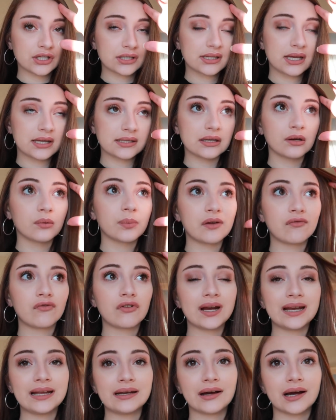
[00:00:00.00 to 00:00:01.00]
just because it'll be
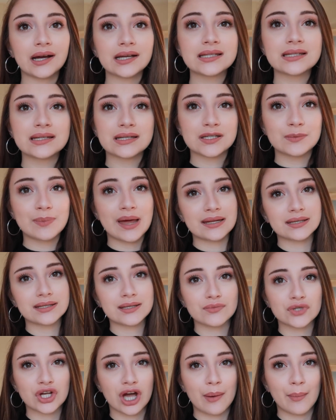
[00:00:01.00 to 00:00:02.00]
really nice to spend
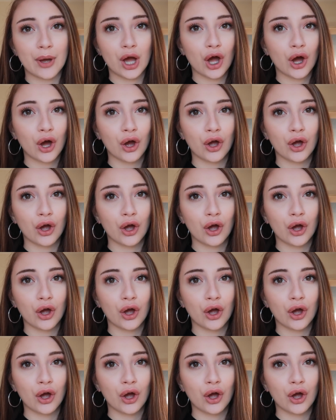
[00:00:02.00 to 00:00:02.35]
some time at